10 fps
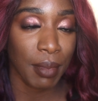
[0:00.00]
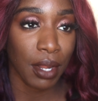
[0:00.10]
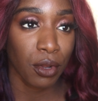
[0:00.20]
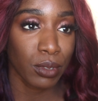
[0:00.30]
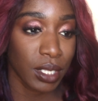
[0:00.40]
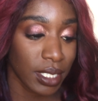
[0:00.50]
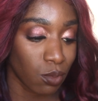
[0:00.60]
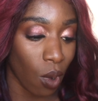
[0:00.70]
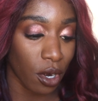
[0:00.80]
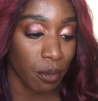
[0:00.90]
I don't know, it's
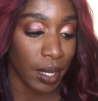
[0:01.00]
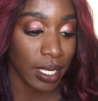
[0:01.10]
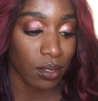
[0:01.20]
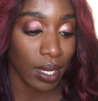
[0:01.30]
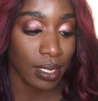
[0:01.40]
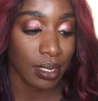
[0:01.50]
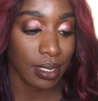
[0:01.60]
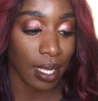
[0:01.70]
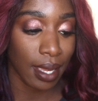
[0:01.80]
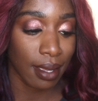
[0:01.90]
water-based. So I guess it's
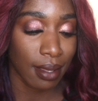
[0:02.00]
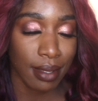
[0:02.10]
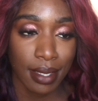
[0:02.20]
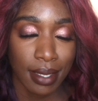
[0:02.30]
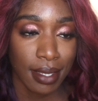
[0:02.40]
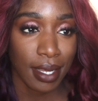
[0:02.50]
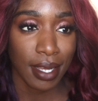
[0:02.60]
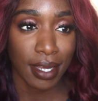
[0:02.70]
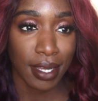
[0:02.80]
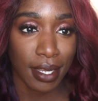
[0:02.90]
like
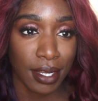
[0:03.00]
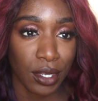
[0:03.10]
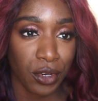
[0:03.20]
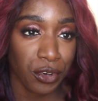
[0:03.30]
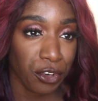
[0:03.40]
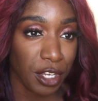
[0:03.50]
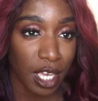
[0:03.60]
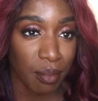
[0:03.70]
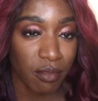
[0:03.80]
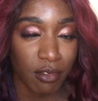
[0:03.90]
a
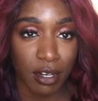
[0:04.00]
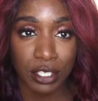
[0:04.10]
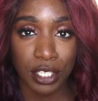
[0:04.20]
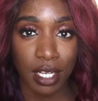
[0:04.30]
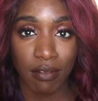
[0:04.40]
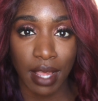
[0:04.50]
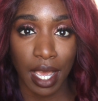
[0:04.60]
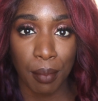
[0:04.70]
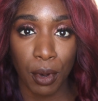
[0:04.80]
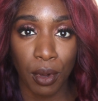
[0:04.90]
cream version of
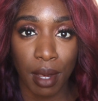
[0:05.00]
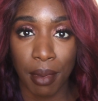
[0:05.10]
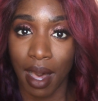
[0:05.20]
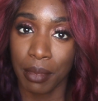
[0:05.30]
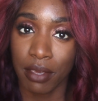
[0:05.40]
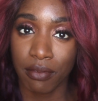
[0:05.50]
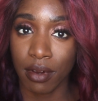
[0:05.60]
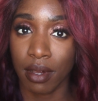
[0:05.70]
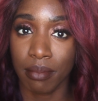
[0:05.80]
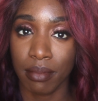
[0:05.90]
like Mocha Mami
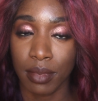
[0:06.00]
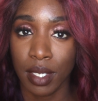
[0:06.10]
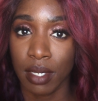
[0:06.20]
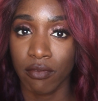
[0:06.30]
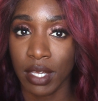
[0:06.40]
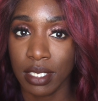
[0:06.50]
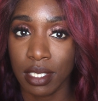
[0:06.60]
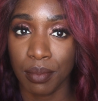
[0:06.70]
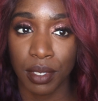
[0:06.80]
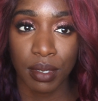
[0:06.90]
from
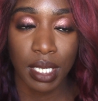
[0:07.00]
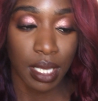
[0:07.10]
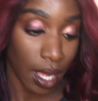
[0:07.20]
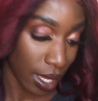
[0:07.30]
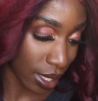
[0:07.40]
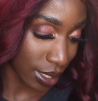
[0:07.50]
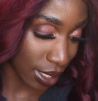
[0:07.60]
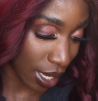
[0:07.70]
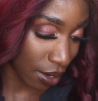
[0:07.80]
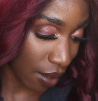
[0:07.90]
Fenty Beauty. Like, that's
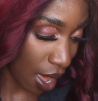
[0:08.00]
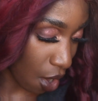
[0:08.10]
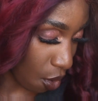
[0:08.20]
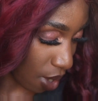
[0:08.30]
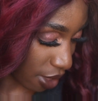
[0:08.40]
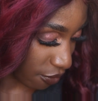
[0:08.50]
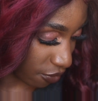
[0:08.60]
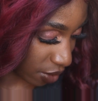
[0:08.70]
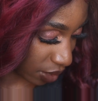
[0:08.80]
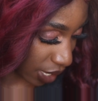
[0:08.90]
kind of how I
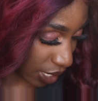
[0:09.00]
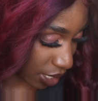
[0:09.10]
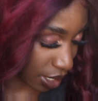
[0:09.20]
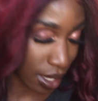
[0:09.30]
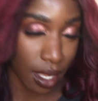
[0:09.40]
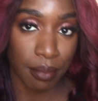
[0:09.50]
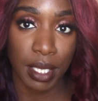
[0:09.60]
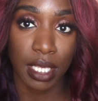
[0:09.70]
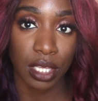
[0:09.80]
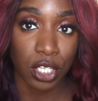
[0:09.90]
feel like
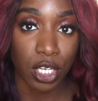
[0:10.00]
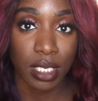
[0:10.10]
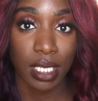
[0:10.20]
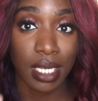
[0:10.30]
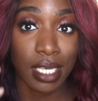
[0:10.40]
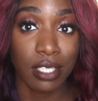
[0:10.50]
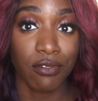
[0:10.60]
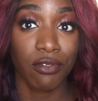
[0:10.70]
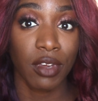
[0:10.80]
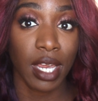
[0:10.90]
it looks. It is
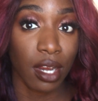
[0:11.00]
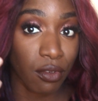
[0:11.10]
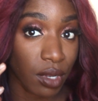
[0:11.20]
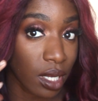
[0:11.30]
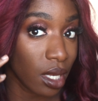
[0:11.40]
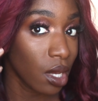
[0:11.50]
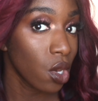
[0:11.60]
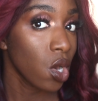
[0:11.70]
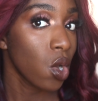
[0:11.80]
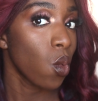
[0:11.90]
very
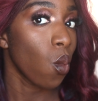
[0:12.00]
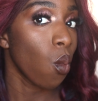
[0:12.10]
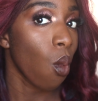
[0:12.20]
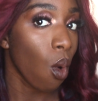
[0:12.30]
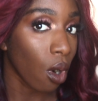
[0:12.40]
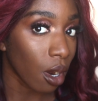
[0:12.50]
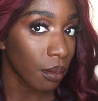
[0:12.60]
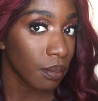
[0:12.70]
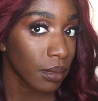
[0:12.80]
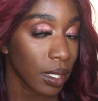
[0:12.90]

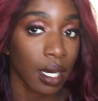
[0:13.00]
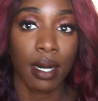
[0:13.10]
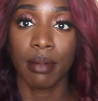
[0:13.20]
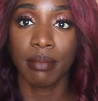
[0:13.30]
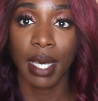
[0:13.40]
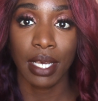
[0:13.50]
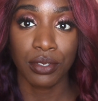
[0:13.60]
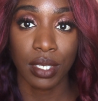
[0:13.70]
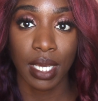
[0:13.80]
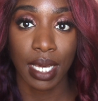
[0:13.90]
warm. As
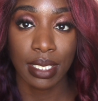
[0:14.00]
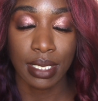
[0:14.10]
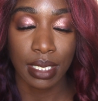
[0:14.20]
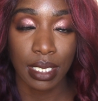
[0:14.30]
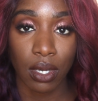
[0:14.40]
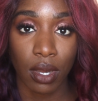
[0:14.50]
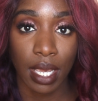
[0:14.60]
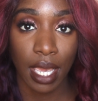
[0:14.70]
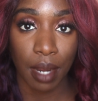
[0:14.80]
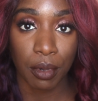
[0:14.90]
you can kind of see on
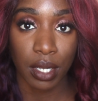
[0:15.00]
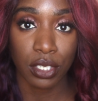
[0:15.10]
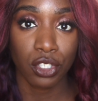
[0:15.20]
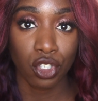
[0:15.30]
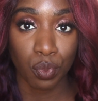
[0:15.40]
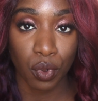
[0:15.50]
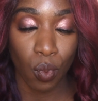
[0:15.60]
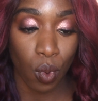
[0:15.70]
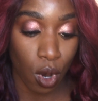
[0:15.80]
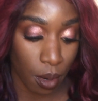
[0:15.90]
camera, it's super
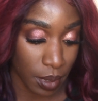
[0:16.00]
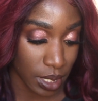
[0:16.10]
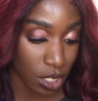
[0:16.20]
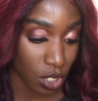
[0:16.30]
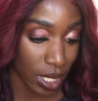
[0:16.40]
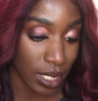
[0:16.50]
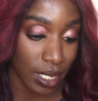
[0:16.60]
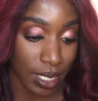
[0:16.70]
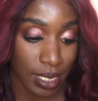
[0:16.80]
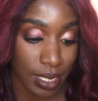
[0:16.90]
warm. It
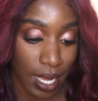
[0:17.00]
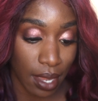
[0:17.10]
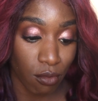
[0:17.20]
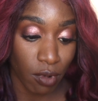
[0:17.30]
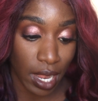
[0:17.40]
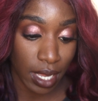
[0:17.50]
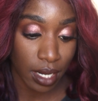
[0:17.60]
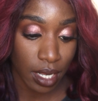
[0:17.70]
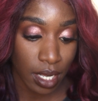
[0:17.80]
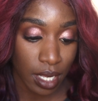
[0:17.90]
does say red.
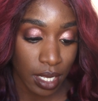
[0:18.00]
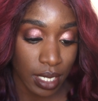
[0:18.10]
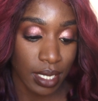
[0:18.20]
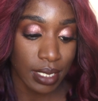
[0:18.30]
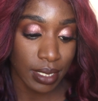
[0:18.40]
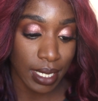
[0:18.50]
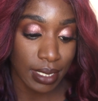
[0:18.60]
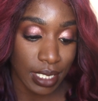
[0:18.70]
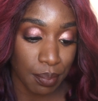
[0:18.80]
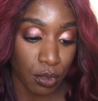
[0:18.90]
It does say
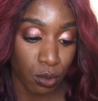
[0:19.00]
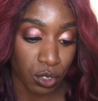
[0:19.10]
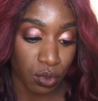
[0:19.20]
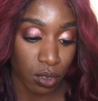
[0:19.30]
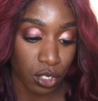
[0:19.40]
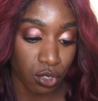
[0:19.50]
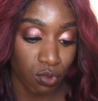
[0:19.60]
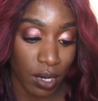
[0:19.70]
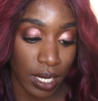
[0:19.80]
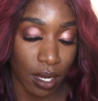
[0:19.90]
deep neutral to
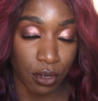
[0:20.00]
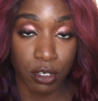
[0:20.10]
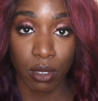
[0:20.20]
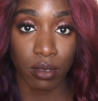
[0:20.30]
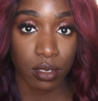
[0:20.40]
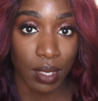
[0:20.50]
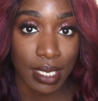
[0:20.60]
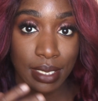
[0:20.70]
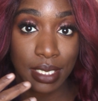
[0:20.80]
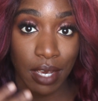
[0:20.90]
red undertone, so
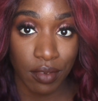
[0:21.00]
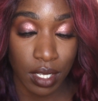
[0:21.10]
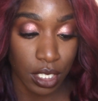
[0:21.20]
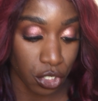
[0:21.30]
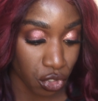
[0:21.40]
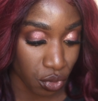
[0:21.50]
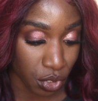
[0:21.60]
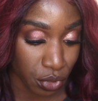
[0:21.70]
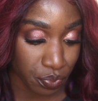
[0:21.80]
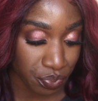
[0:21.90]
that's definitely
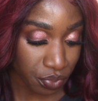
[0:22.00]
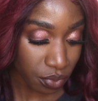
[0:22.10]
true.